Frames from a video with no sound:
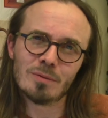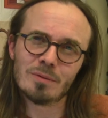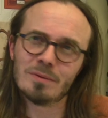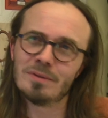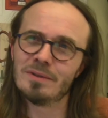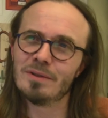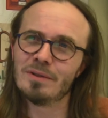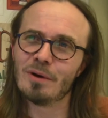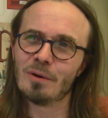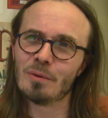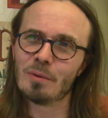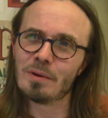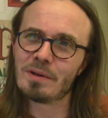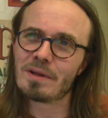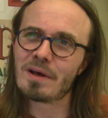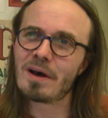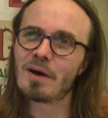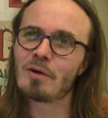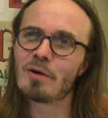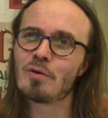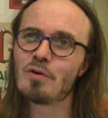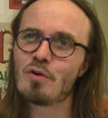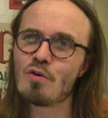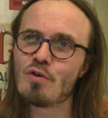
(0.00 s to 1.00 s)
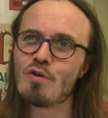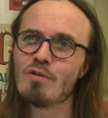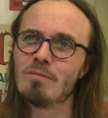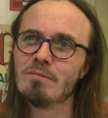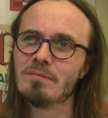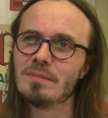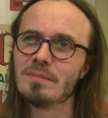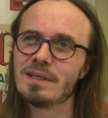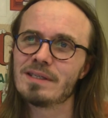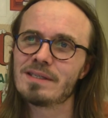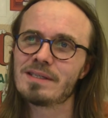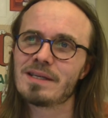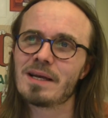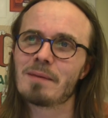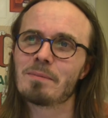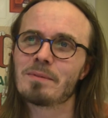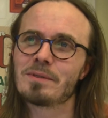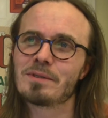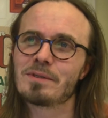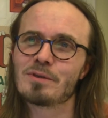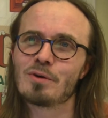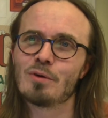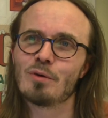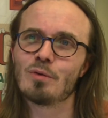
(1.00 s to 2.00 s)
you know, without whom this
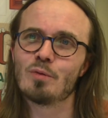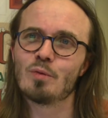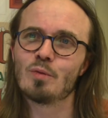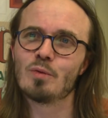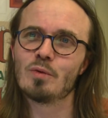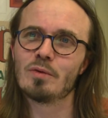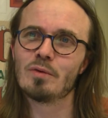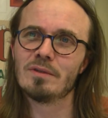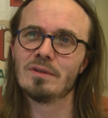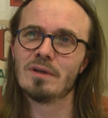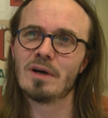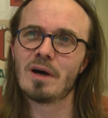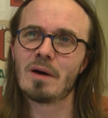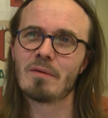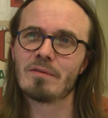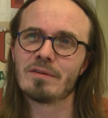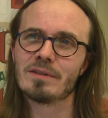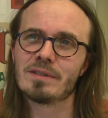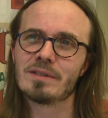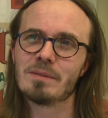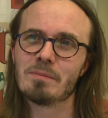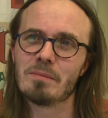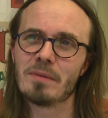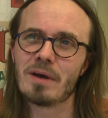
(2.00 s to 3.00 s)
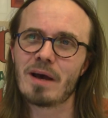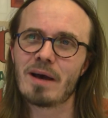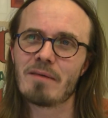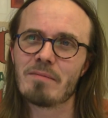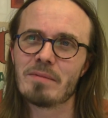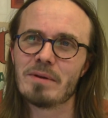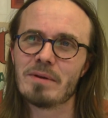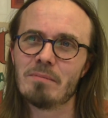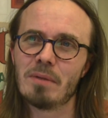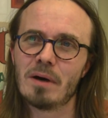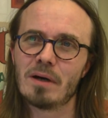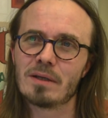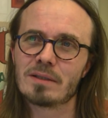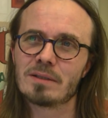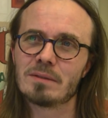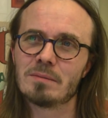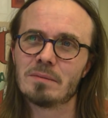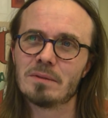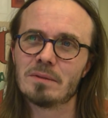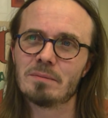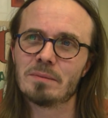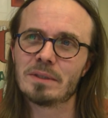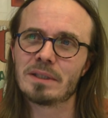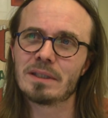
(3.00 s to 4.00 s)
episode wouldn't obviously have been
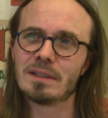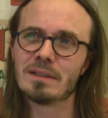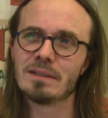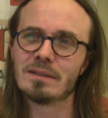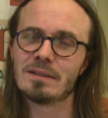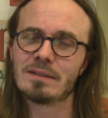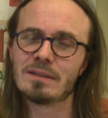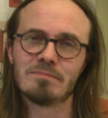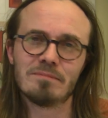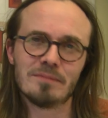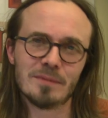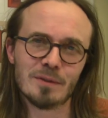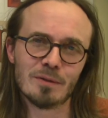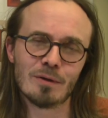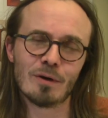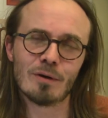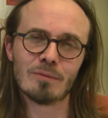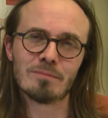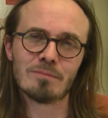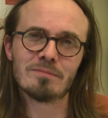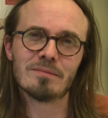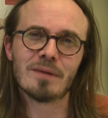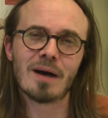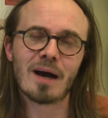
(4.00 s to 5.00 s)
possible, because, you know,